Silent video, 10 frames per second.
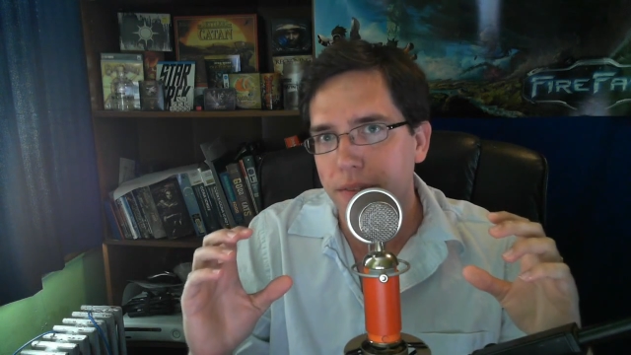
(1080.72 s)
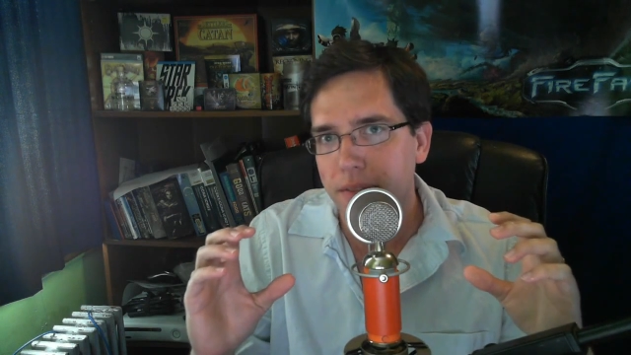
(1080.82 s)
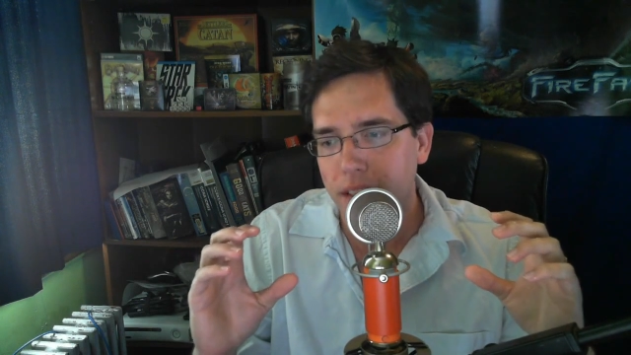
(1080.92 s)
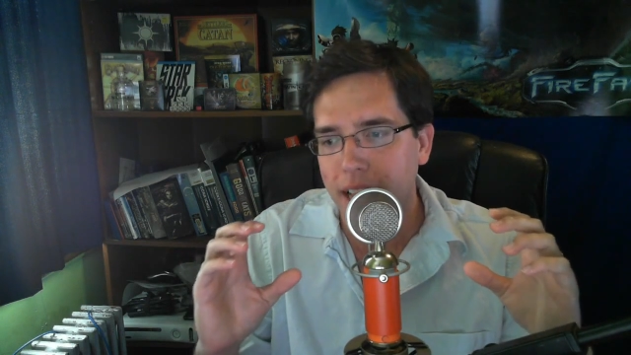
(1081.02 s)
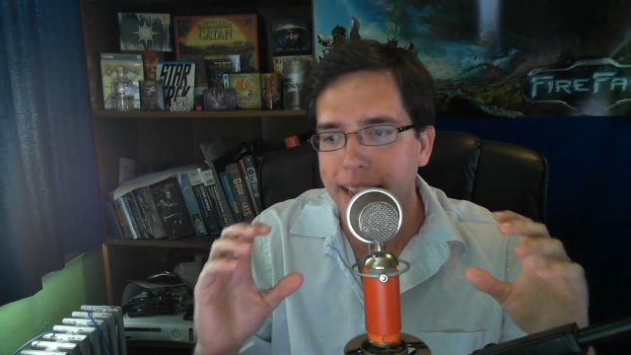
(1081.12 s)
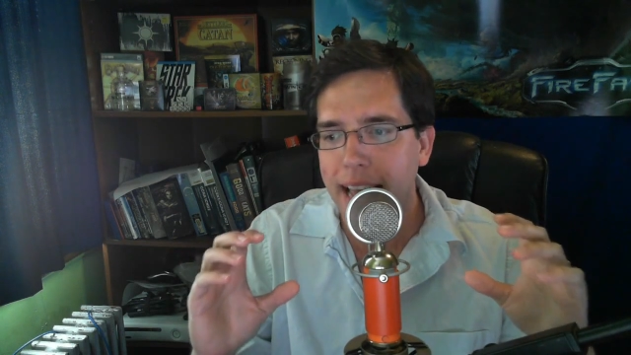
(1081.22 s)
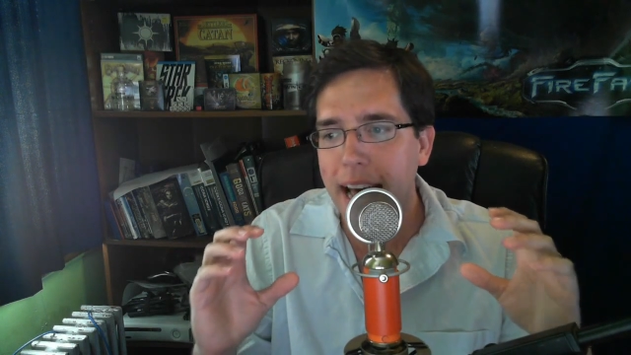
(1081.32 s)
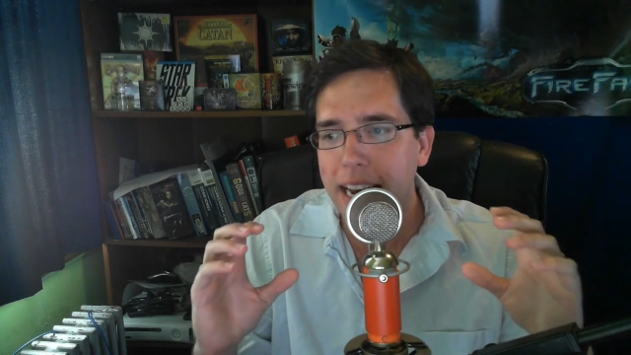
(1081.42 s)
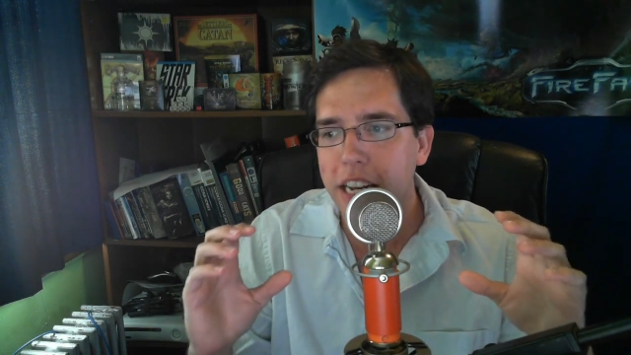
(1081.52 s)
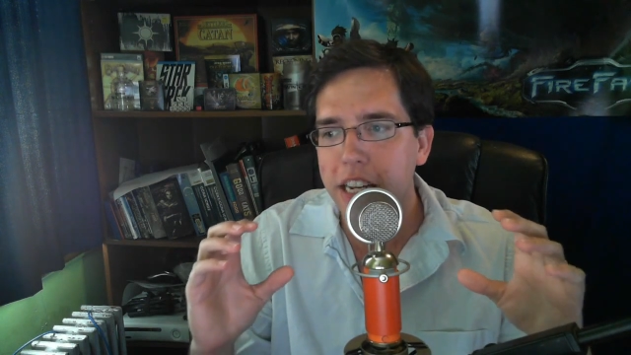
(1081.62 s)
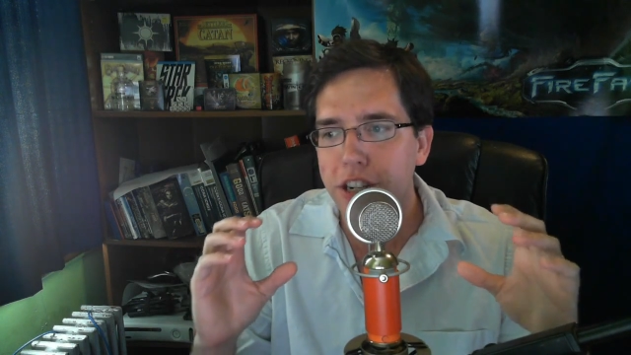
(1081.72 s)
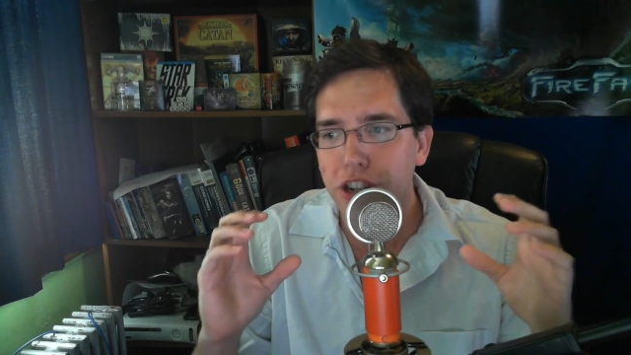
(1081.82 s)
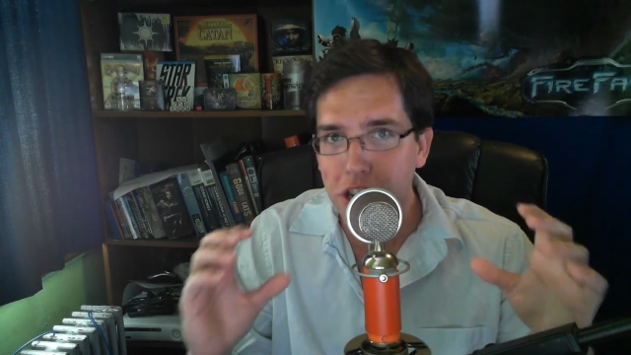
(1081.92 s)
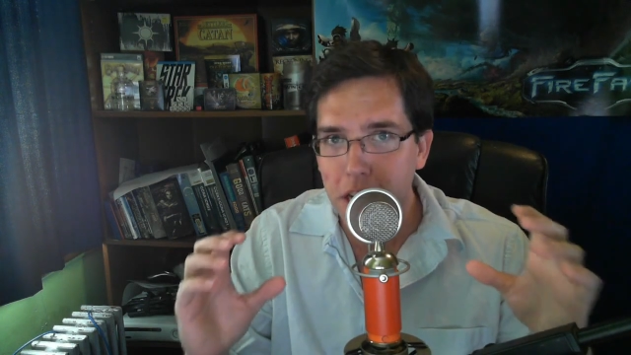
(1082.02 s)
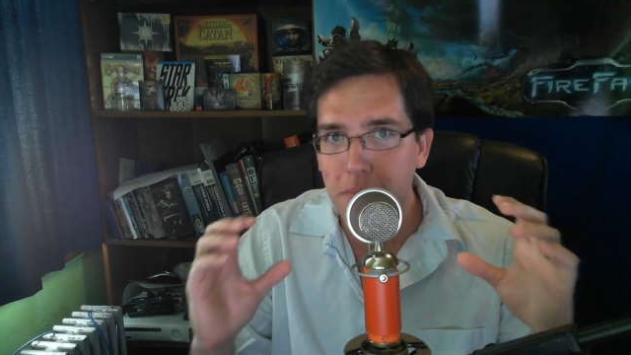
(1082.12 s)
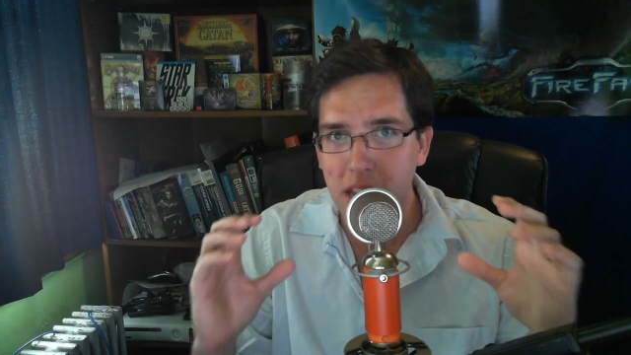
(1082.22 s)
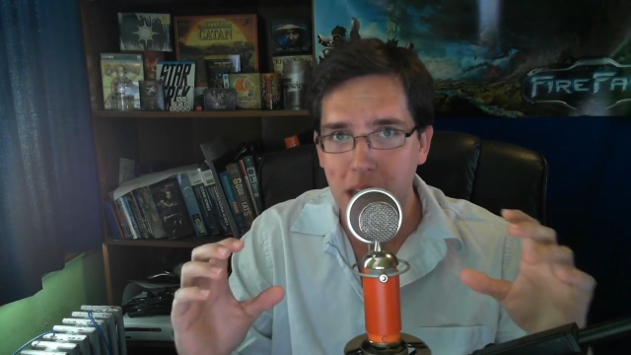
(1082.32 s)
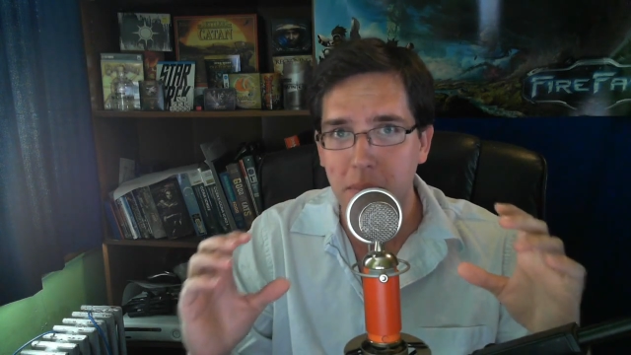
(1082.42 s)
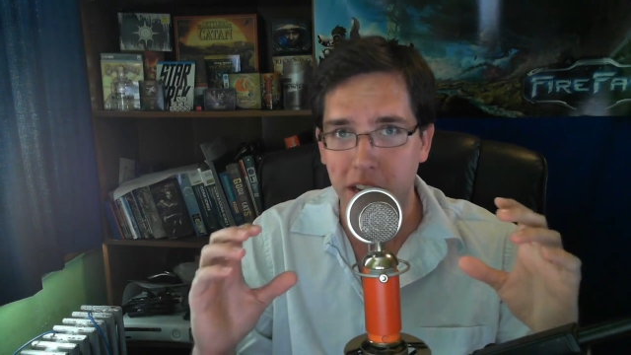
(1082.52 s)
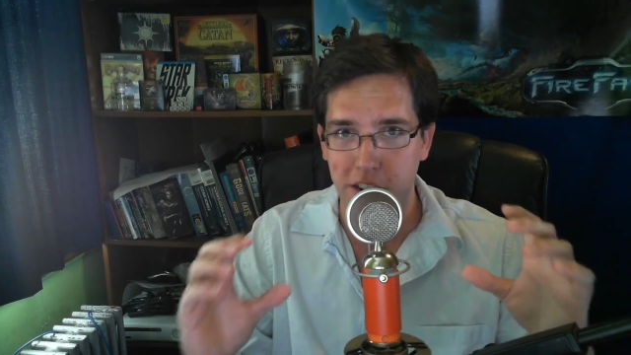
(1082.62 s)
and that is cheap
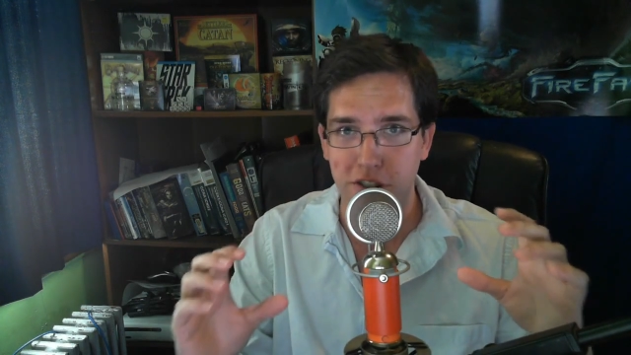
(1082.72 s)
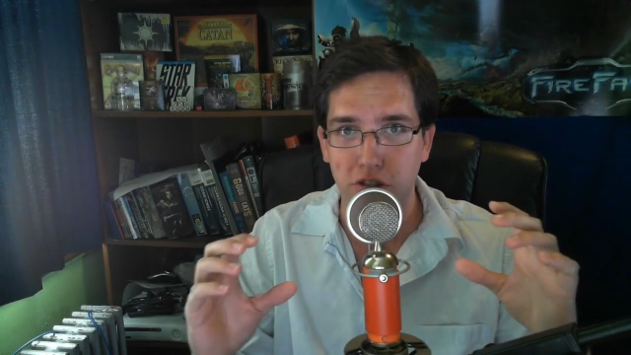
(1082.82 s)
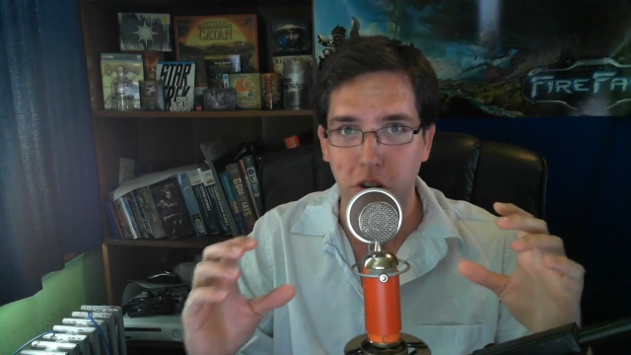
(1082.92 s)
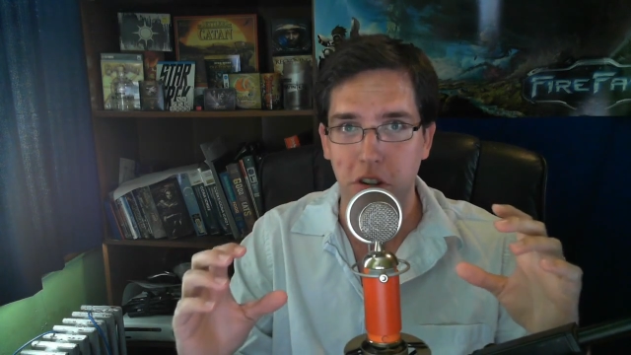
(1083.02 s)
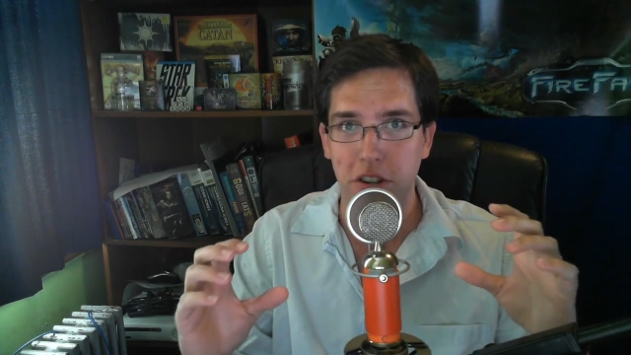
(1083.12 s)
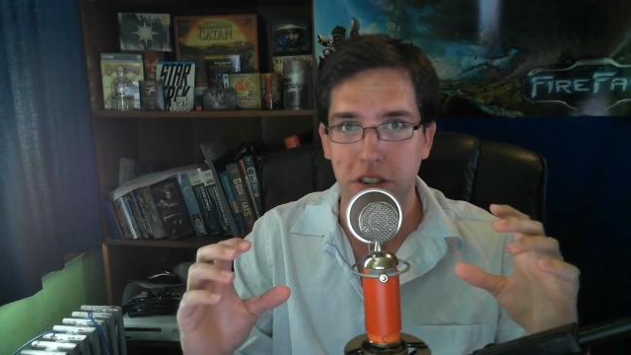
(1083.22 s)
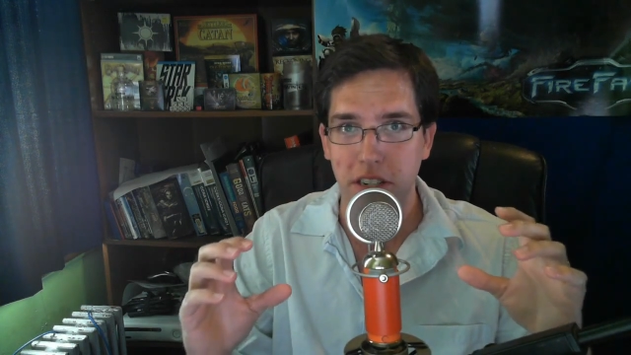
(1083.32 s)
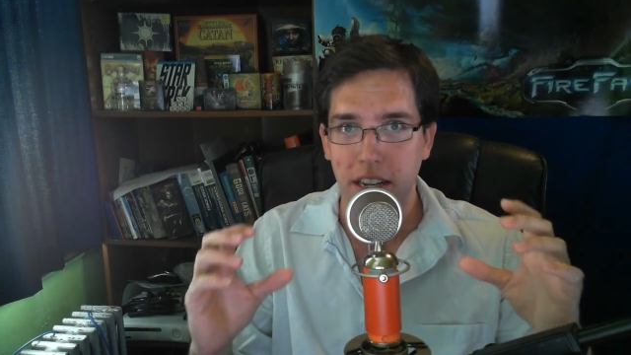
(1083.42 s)
gaming controllers,